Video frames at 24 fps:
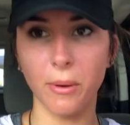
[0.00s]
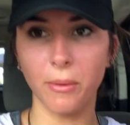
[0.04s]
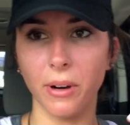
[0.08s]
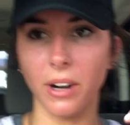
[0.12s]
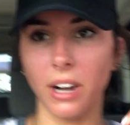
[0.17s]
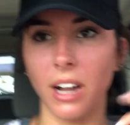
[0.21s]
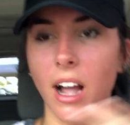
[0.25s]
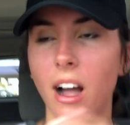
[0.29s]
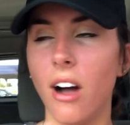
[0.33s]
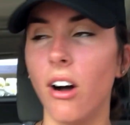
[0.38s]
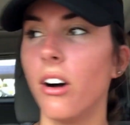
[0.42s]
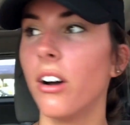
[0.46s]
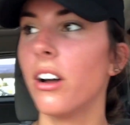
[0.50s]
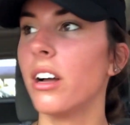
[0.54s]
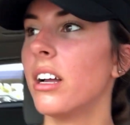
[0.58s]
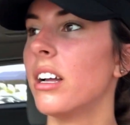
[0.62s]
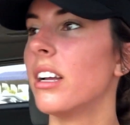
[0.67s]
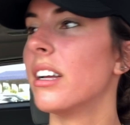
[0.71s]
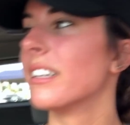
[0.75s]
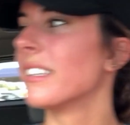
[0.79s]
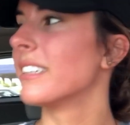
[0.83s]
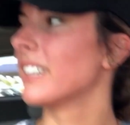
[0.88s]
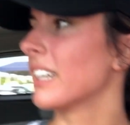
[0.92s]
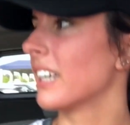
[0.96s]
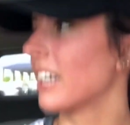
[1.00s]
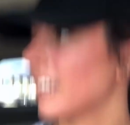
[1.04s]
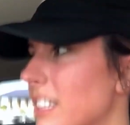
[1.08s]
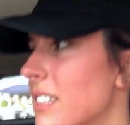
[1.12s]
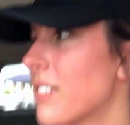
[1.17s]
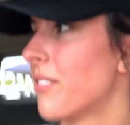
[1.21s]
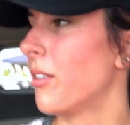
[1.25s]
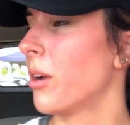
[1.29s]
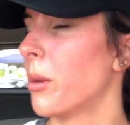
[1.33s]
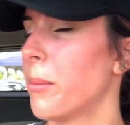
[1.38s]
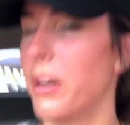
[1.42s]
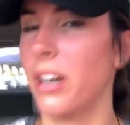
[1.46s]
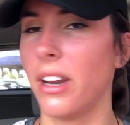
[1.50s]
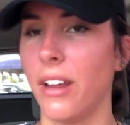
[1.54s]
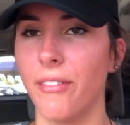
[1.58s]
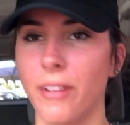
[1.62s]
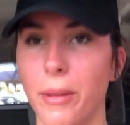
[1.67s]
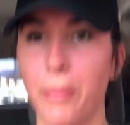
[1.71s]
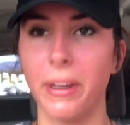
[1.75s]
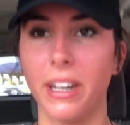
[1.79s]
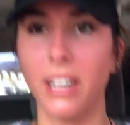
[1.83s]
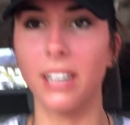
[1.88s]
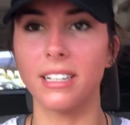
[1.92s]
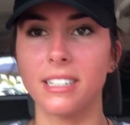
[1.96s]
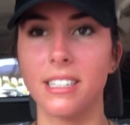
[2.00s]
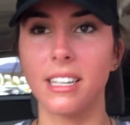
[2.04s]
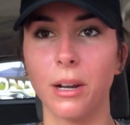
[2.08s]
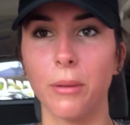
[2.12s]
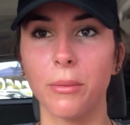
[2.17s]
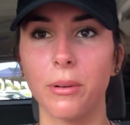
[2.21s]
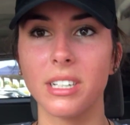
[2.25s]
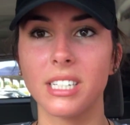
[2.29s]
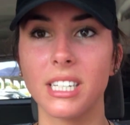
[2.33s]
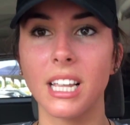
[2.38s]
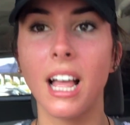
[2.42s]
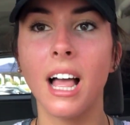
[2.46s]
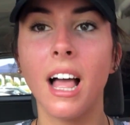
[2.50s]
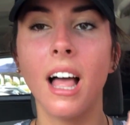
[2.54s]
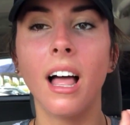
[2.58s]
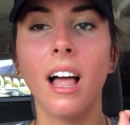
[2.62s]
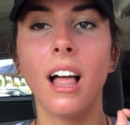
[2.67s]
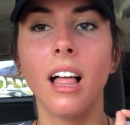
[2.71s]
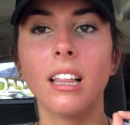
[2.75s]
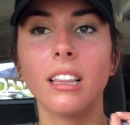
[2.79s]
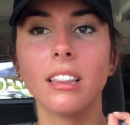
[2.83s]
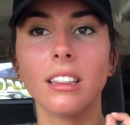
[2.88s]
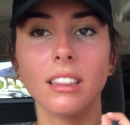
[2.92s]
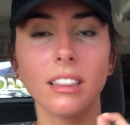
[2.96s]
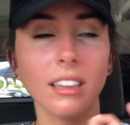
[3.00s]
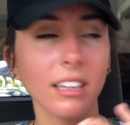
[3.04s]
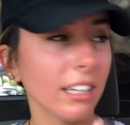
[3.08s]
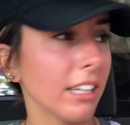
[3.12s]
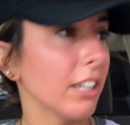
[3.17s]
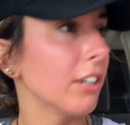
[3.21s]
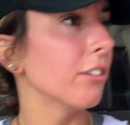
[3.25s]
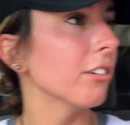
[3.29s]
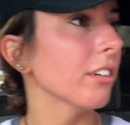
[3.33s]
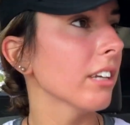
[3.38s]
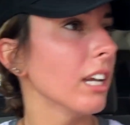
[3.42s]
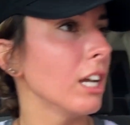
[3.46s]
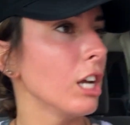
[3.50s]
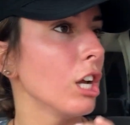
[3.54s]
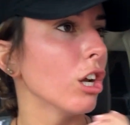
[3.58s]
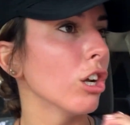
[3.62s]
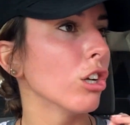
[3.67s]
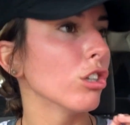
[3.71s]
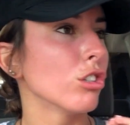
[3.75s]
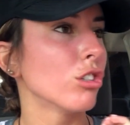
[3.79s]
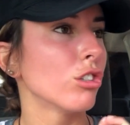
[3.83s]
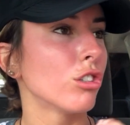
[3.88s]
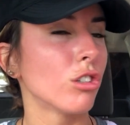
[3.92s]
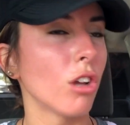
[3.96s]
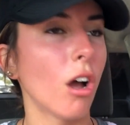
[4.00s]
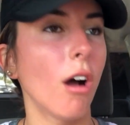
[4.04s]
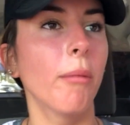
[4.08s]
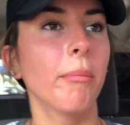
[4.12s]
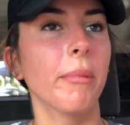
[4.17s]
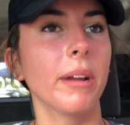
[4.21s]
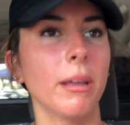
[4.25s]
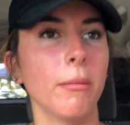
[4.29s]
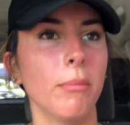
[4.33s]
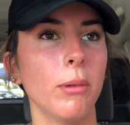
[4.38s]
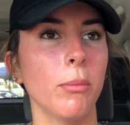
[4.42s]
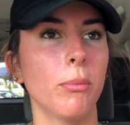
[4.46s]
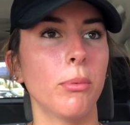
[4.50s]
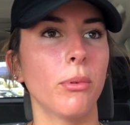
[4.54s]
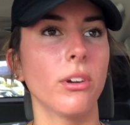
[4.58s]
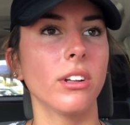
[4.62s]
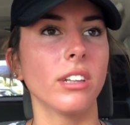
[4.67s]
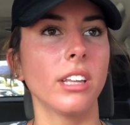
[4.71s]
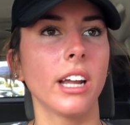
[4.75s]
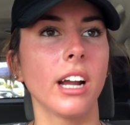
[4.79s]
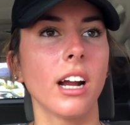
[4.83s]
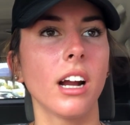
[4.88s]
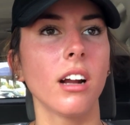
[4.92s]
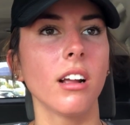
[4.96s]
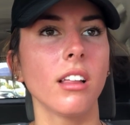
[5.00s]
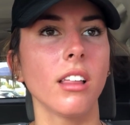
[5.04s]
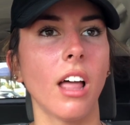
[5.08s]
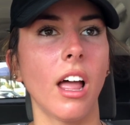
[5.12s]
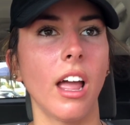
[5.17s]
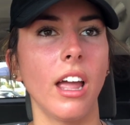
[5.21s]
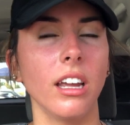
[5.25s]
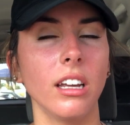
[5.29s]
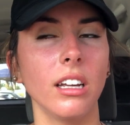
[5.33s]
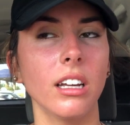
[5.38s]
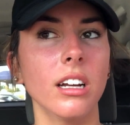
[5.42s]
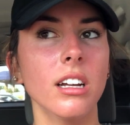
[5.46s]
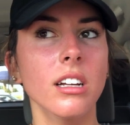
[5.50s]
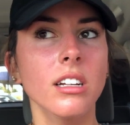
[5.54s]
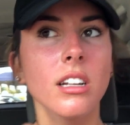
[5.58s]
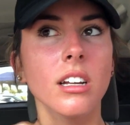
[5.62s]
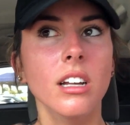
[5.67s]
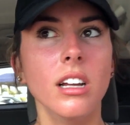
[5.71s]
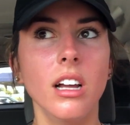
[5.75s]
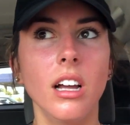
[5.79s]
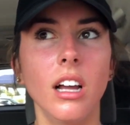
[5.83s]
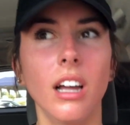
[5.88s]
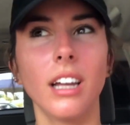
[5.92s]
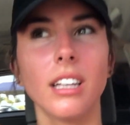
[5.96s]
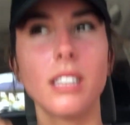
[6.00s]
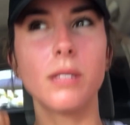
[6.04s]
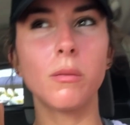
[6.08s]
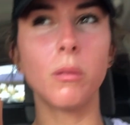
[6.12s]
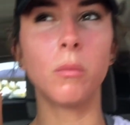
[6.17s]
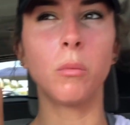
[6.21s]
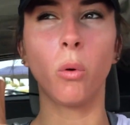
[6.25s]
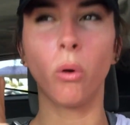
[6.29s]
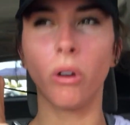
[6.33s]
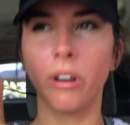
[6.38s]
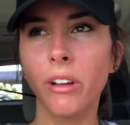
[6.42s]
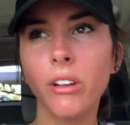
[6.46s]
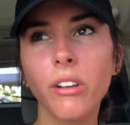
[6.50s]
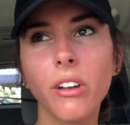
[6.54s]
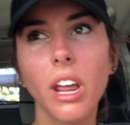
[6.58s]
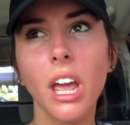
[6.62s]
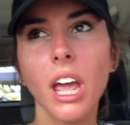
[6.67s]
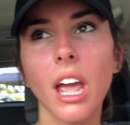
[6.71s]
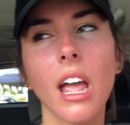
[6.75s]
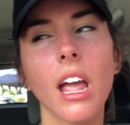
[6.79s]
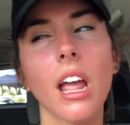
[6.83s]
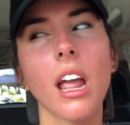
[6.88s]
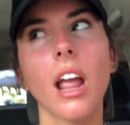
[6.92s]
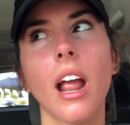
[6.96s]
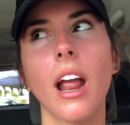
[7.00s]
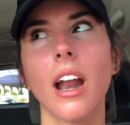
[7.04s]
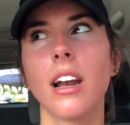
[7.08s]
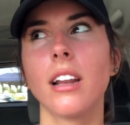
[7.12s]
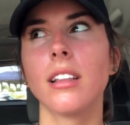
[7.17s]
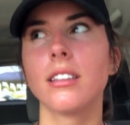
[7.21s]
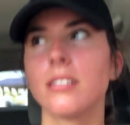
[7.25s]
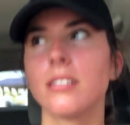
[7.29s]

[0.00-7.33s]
my workout. Didn't get to film any of it because there was literally so many people in there. Like, it's Memorial Day and